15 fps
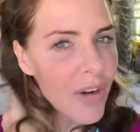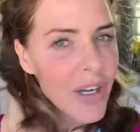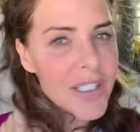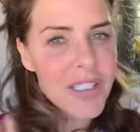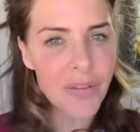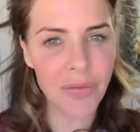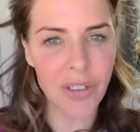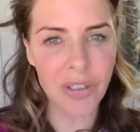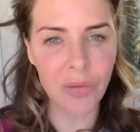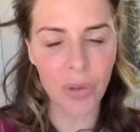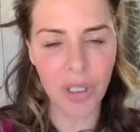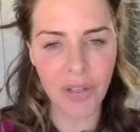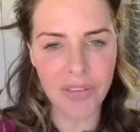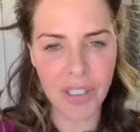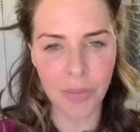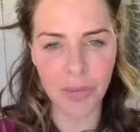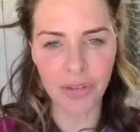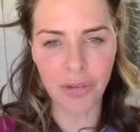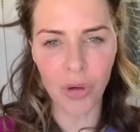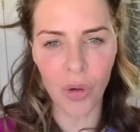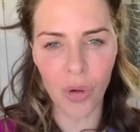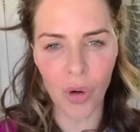very differently from what I've done
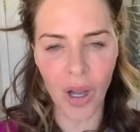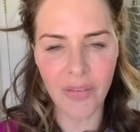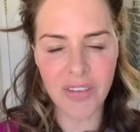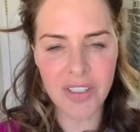before.